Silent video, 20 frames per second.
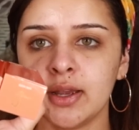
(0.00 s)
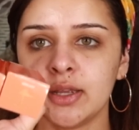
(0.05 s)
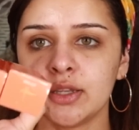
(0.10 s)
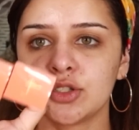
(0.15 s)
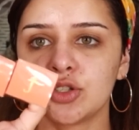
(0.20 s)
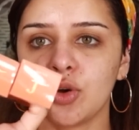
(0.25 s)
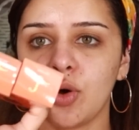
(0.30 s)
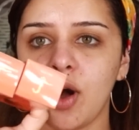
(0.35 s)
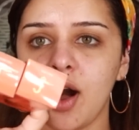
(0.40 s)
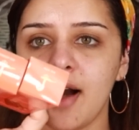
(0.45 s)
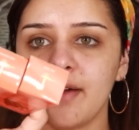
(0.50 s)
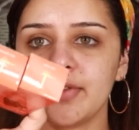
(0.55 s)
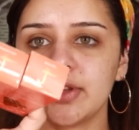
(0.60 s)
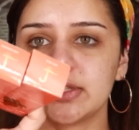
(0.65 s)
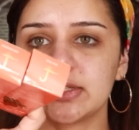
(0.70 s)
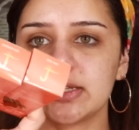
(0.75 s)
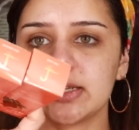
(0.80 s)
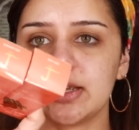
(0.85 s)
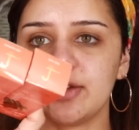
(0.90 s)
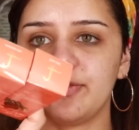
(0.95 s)
So
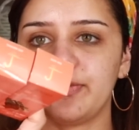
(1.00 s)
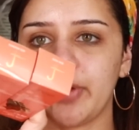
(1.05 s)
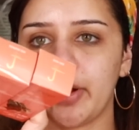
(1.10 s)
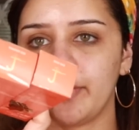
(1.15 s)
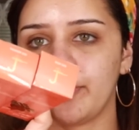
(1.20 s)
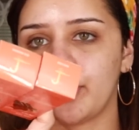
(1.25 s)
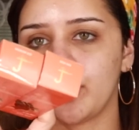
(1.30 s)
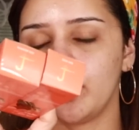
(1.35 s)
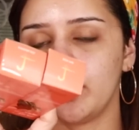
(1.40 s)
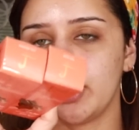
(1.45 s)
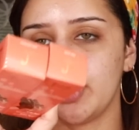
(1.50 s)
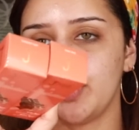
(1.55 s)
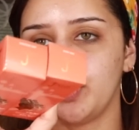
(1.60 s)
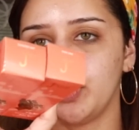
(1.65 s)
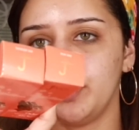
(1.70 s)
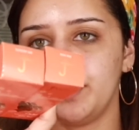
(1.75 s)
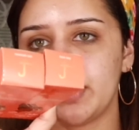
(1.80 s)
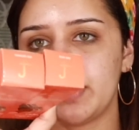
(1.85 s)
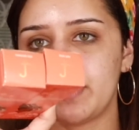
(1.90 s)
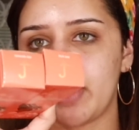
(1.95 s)
obviously 530
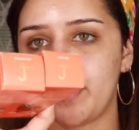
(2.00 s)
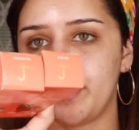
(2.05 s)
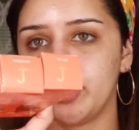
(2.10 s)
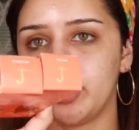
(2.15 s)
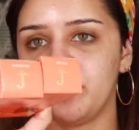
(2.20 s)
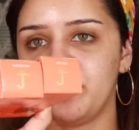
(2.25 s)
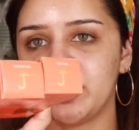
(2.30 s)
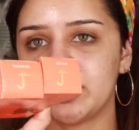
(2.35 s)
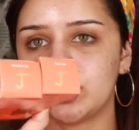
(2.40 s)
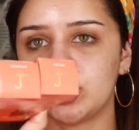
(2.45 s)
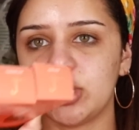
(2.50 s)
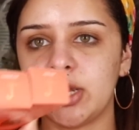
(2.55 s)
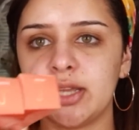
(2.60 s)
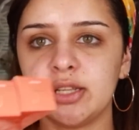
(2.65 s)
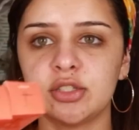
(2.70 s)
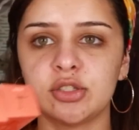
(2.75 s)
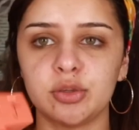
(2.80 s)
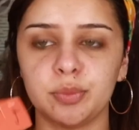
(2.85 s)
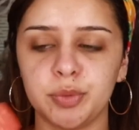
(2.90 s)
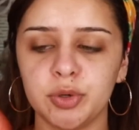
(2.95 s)
would be my perfect
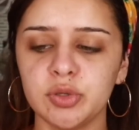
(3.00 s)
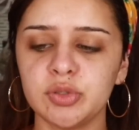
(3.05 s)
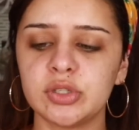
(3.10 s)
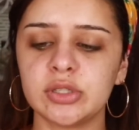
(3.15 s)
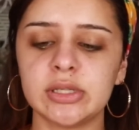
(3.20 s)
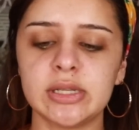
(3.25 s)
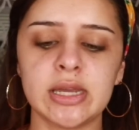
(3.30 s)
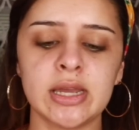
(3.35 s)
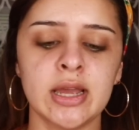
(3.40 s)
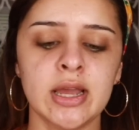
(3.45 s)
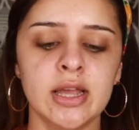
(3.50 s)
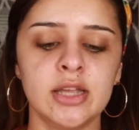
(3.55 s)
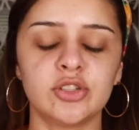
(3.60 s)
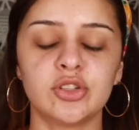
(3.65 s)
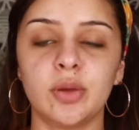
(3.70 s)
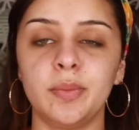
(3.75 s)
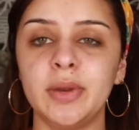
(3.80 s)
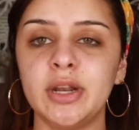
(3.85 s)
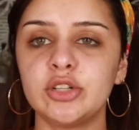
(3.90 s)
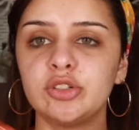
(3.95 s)
shade supposedly.
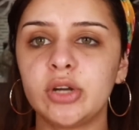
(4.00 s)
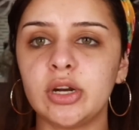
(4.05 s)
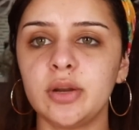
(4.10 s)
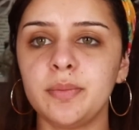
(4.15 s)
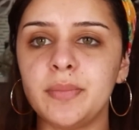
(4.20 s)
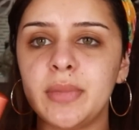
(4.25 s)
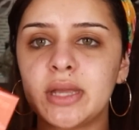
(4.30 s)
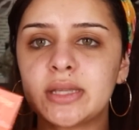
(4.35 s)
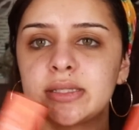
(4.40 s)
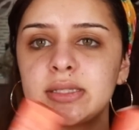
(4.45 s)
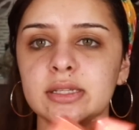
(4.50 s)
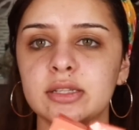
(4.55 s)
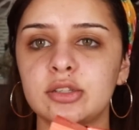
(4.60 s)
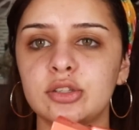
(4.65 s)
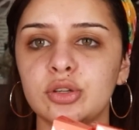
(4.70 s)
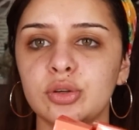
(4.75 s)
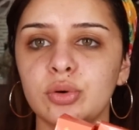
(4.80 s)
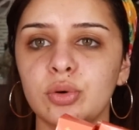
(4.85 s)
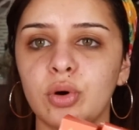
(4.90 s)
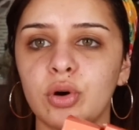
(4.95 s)
So I'm going to try to mix this
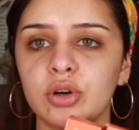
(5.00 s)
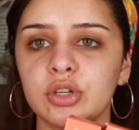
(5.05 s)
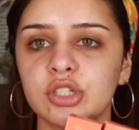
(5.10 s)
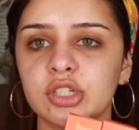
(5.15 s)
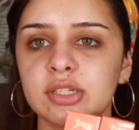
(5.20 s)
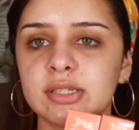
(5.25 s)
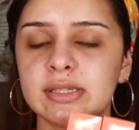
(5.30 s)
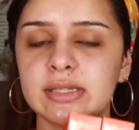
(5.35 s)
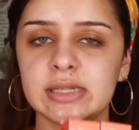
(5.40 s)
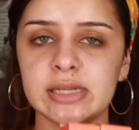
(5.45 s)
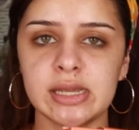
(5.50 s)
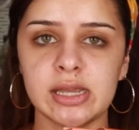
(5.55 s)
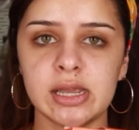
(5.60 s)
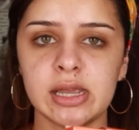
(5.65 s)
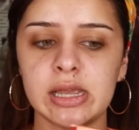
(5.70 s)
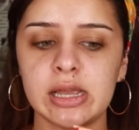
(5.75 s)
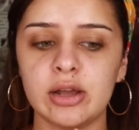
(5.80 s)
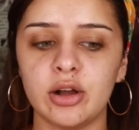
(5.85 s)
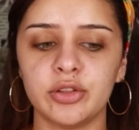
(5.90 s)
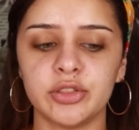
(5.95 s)
two or just
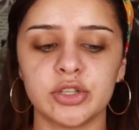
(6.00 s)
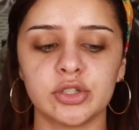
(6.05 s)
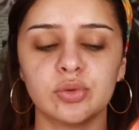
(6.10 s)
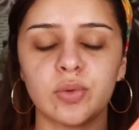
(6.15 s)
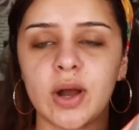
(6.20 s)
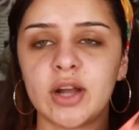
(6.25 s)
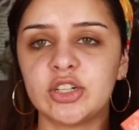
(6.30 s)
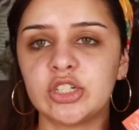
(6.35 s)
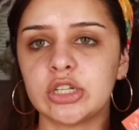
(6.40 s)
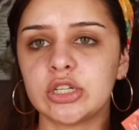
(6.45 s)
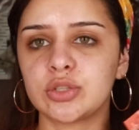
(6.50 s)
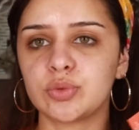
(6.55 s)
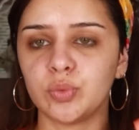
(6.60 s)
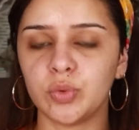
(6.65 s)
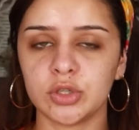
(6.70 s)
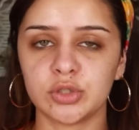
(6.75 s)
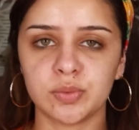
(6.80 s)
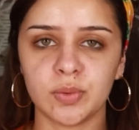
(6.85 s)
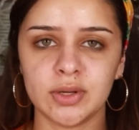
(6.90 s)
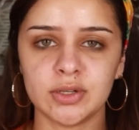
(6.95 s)
see on the swatches
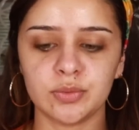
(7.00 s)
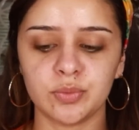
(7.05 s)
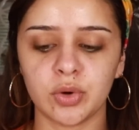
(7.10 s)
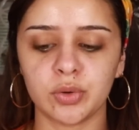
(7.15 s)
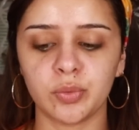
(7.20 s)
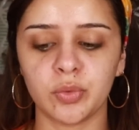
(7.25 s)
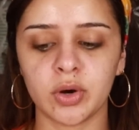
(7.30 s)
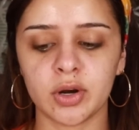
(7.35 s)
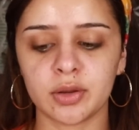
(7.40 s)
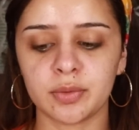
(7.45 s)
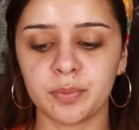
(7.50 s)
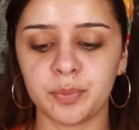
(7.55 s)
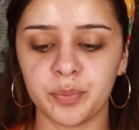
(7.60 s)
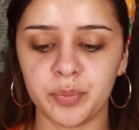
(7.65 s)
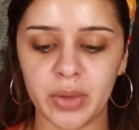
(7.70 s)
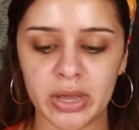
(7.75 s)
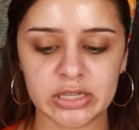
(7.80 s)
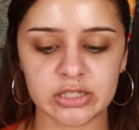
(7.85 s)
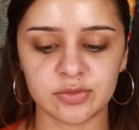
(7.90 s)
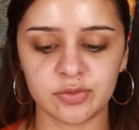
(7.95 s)
which one would work
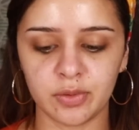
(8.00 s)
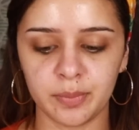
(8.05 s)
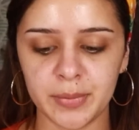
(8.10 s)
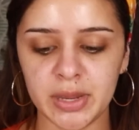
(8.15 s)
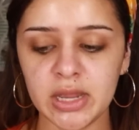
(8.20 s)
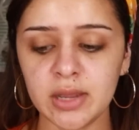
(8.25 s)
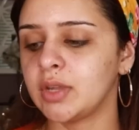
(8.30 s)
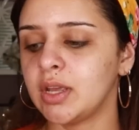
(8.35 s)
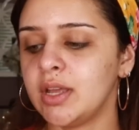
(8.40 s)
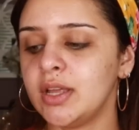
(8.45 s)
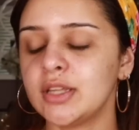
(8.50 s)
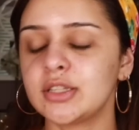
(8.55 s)
best for me.